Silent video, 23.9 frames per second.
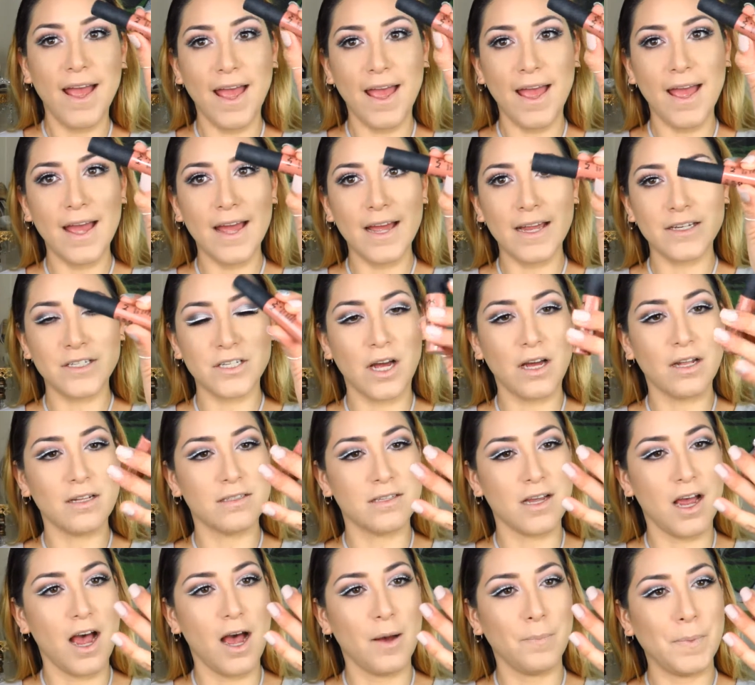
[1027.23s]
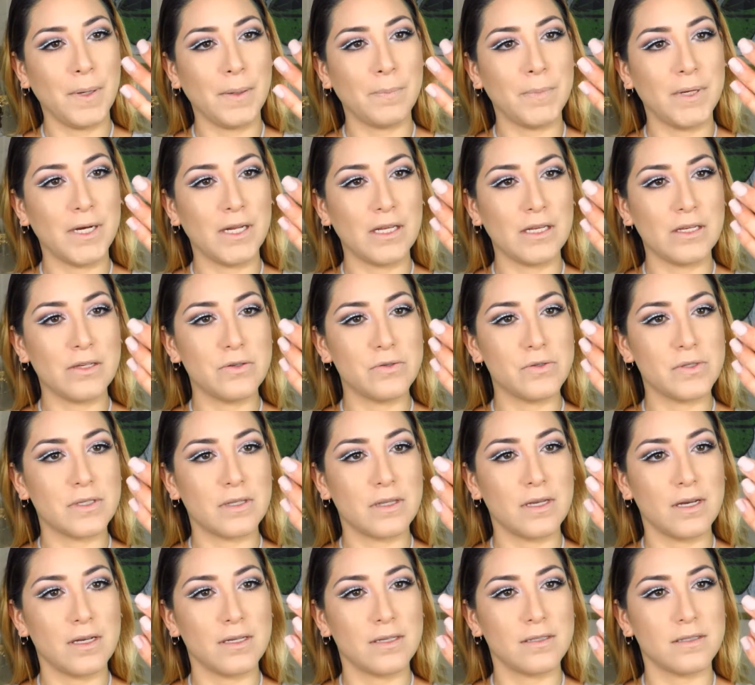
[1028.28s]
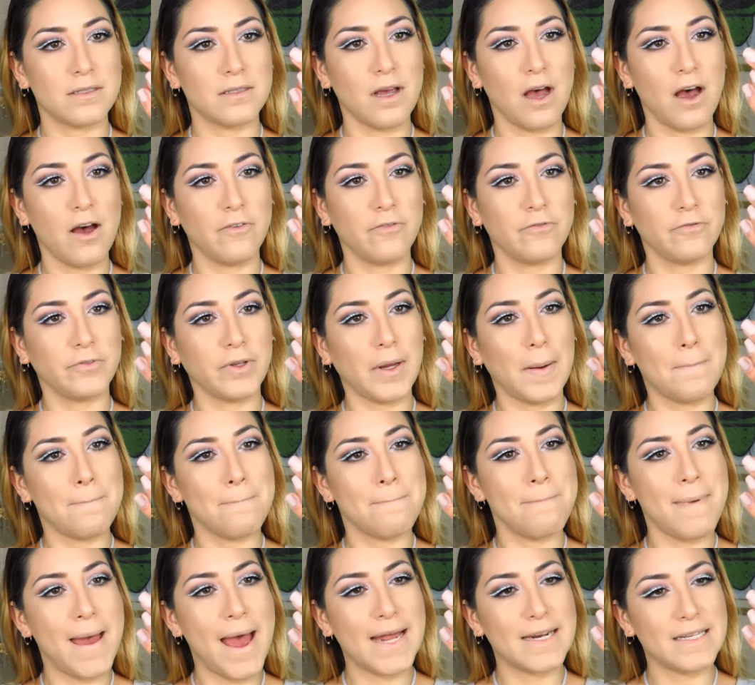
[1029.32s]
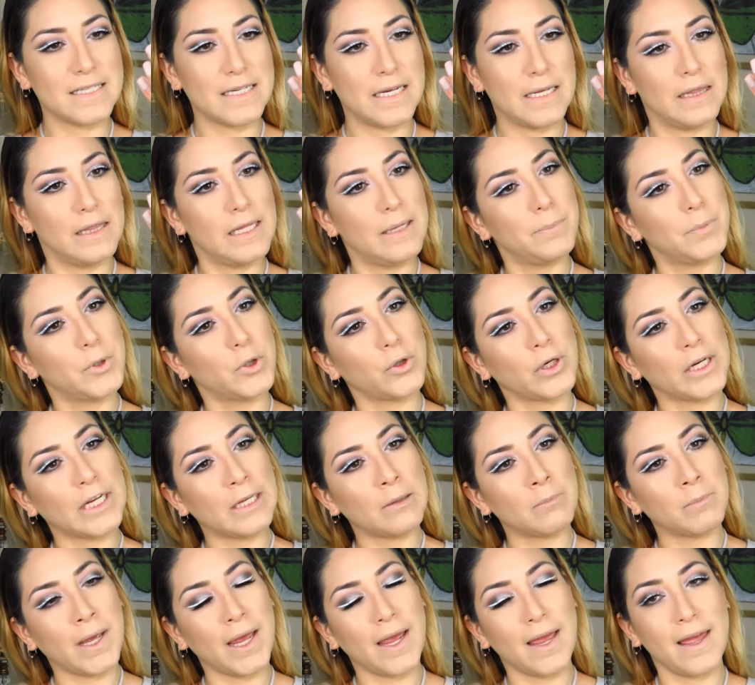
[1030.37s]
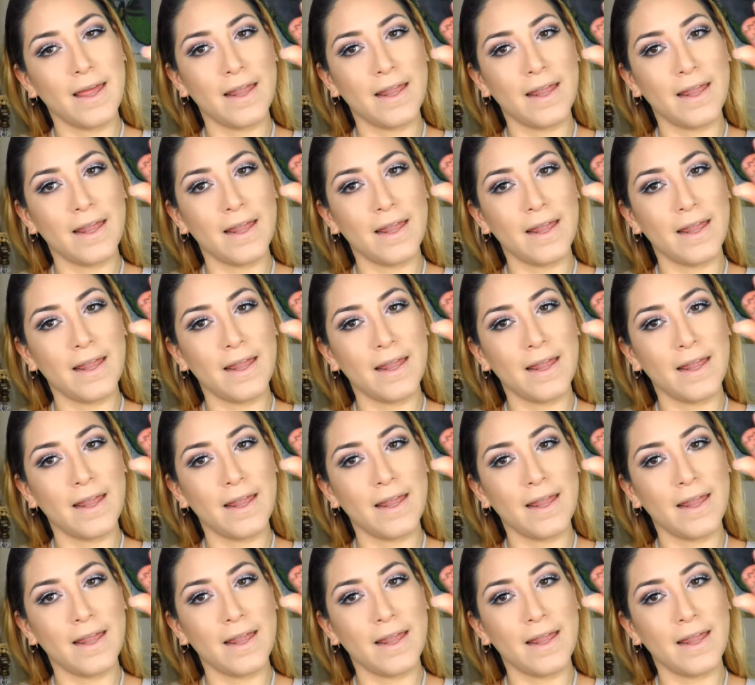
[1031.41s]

And on top, I'm going to use the Soft Matte Lip Cream